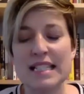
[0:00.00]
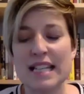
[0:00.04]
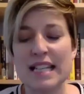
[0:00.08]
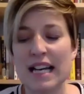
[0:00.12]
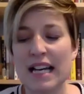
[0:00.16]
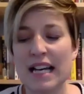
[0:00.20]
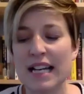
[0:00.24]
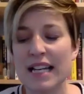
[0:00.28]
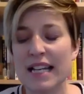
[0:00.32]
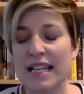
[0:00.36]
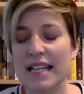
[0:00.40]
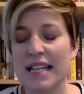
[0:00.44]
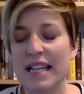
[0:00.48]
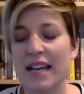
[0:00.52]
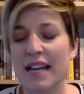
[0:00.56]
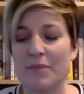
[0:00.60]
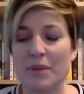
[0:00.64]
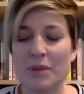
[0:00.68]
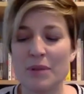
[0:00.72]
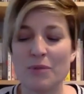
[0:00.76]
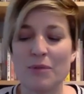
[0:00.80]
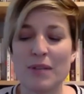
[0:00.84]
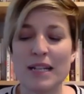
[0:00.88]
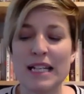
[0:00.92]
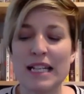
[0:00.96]
I have
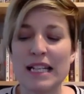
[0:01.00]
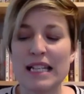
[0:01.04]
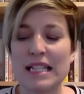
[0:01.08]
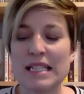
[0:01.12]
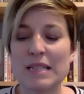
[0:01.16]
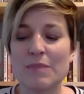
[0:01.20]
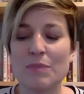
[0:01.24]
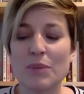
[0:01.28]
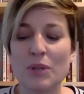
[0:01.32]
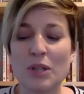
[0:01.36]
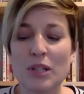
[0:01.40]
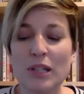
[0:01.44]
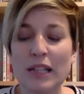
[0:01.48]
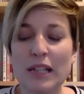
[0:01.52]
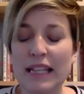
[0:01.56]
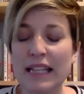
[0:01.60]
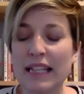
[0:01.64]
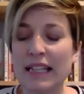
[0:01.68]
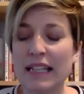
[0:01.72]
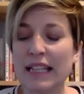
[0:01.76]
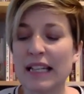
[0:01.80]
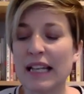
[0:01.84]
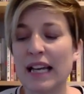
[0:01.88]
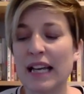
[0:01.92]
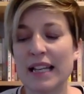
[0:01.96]
been reading his book,
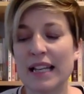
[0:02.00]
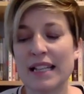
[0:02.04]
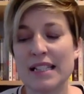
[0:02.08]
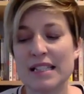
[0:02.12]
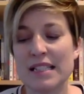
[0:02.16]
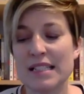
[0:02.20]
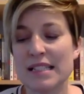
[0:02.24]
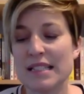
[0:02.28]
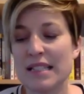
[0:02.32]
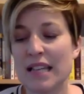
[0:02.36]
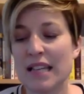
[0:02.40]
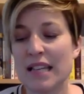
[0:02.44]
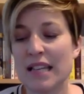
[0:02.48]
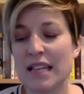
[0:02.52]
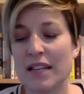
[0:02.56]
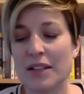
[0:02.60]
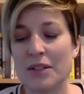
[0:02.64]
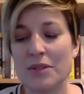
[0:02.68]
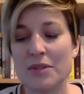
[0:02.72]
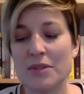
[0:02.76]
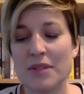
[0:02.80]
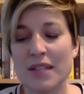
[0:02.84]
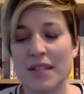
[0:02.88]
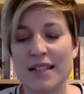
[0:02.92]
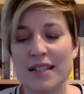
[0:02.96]
and I can just tell
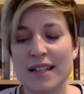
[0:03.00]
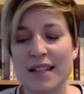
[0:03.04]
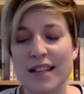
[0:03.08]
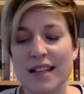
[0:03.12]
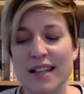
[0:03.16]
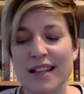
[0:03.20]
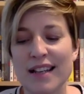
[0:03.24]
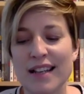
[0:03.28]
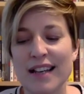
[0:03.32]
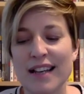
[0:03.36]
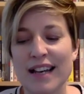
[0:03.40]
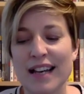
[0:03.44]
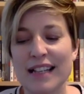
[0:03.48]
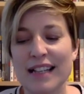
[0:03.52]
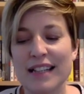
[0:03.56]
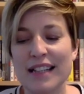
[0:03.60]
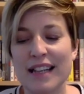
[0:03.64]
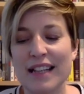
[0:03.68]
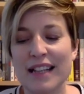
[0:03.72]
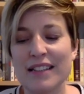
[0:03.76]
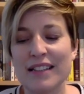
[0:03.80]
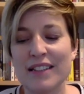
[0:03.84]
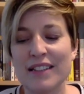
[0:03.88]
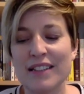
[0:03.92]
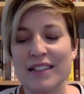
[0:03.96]
you that
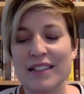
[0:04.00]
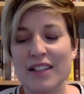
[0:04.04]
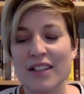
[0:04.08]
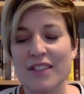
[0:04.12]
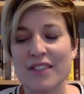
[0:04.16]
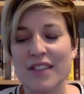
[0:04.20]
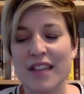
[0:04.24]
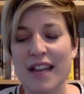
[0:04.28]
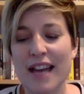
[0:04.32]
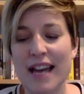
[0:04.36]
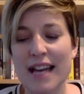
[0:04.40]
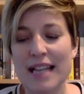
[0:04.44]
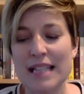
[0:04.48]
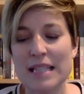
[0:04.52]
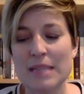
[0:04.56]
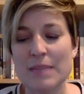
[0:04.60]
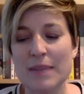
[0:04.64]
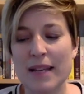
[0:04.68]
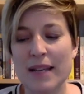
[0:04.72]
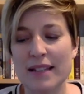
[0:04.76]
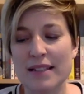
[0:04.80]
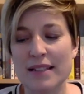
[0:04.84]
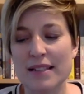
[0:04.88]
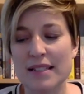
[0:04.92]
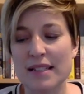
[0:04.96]
I love the
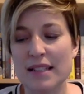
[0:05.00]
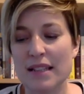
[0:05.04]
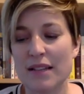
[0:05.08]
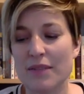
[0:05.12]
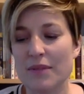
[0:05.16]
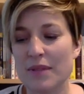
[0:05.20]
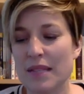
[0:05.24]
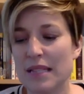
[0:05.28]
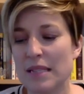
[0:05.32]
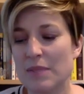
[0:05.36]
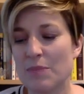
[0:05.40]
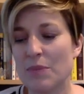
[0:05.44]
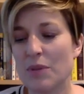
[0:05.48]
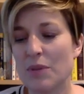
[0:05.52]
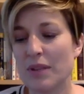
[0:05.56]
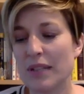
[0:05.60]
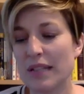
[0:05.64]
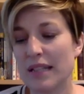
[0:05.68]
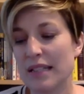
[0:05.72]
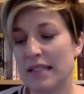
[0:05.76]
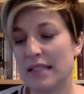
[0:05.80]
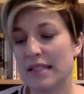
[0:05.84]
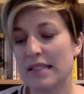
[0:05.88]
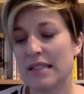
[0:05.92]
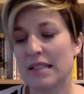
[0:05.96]
aspect. His book
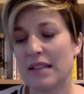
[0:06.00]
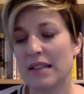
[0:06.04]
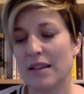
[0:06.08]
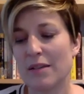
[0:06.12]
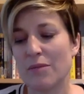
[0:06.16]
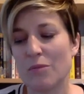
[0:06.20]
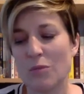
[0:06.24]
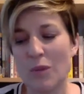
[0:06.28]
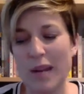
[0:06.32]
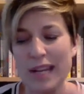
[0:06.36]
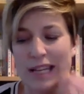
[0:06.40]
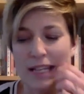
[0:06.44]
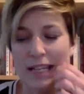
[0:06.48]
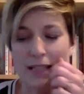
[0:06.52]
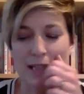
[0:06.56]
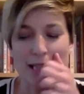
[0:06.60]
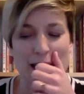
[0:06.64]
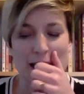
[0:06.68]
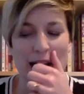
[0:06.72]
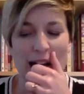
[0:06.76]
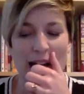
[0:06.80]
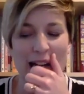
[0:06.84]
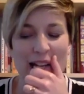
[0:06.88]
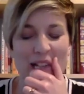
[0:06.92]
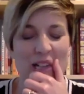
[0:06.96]
is Waking the
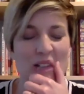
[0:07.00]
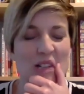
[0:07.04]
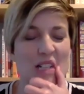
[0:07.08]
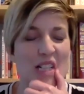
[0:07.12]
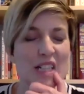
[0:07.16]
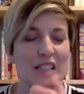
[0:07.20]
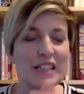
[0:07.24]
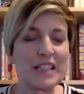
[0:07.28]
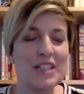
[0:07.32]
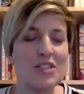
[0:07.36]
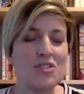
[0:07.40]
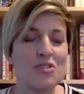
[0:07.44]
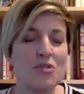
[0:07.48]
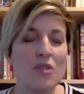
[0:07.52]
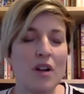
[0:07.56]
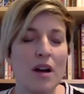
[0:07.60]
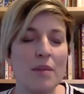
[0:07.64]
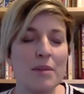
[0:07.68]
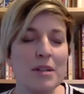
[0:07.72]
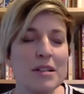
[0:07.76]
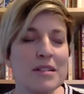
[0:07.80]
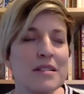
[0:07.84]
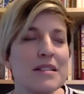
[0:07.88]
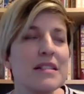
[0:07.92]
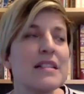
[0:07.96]
Tiger, Healing
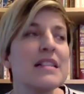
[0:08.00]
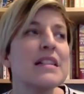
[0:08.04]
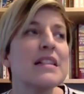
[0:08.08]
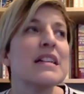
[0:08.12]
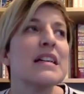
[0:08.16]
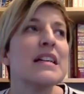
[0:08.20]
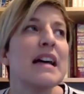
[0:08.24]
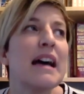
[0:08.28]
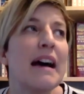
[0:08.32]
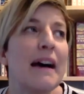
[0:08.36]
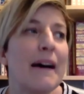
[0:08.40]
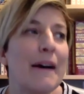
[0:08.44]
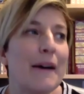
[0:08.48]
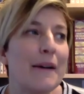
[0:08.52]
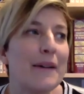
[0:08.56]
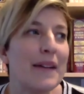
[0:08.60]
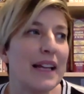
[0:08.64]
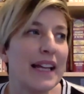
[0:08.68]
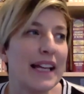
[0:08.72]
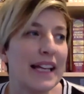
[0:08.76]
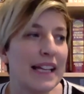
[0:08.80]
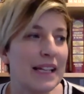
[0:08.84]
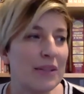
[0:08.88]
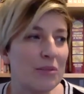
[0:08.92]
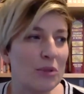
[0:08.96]
Trauma.
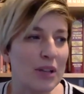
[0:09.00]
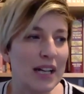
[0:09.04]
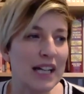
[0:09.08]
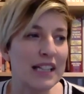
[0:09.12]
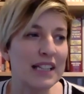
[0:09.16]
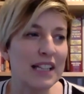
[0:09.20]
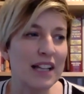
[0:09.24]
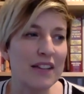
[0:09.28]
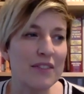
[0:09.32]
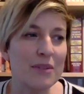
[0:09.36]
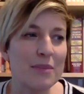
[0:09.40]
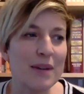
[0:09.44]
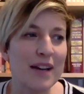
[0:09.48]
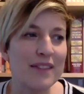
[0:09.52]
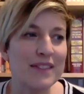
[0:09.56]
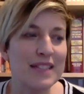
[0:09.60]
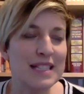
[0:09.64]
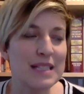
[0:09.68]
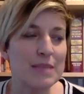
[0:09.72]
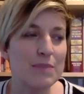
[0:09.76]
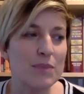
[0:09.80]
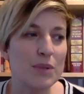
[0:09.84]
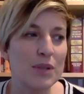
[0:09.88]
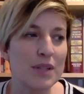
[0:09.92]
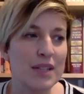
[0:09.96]
And what I love about
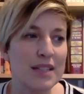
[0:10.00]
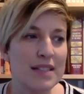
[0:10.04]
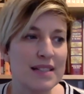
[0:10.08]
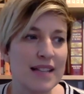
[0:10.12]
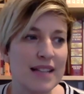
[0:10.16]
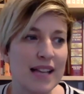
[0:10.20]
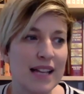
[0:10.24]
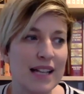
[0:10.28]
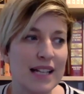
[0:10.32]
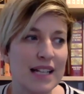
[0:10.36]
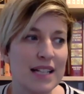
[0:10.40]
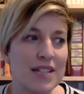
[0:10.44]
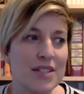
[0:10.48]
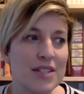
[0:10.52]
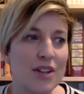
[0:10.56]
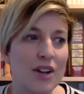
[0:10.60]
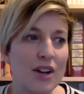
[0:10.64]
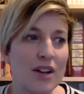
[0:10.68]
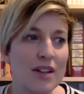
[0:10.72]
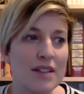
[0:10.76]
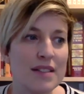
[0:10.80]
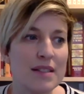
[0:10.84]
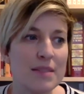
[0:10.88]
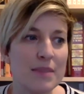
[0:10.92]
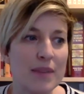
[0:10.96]
this book is that he
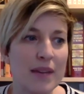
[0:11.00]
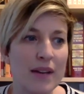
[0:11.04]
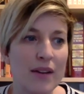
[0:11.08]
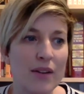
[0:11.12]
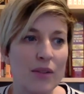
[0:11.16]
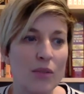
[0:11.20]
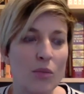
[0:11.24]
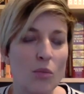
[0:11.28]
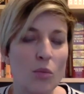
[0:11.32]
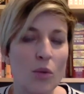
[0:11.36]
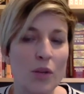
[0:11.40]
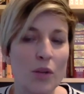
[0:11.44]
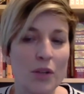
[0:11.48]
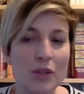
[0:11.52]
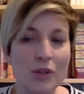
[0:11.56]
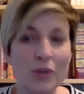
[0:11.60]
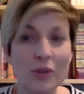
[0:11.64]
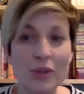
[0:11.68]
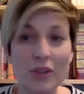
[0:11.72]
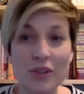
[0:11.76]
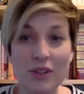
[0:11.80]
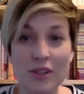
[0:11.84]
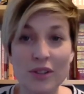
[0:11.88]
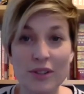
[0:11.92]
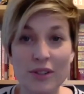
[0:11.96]
talks about what you
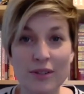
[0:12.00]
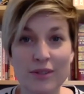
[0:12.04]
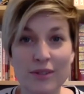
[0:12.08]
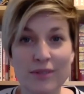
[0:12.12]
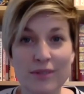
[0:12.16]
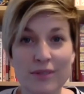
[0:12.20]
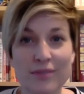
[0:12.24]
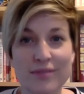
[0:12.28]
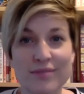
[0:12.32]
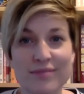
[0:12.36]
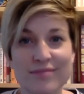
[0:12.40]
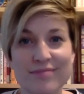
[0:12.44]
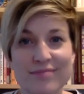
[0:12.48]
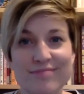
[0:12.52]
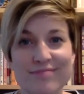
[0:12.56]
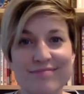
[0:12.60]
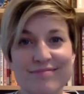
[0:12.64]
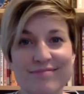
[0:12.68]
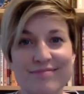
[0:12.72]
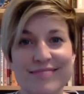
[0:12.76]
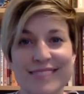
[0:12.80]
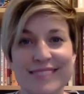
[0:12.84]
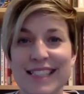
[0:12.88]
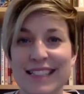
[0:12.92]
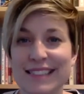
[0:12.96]
can do
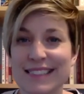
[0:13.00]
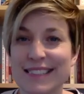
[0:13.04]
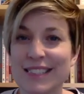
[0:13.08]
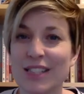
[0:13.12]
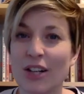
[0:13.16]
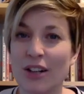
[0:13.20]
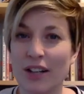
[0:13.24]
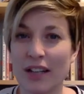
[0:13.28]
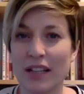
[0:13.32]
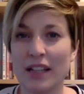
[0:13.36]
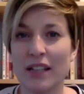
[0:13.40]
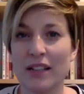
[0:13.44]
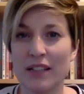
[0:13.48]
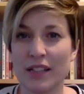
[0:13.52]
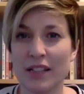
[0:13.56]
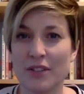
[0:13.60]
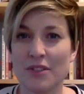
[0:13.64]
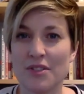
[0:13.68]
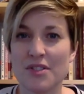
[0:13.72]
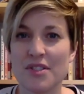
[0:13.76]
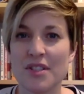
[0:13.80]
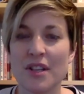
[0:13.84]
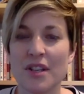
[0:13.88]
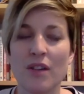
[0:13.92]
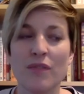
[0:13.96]
to start healing
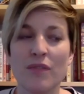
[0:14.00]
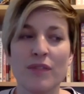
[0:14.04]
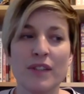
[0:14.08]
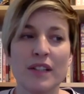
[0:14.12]
yourself.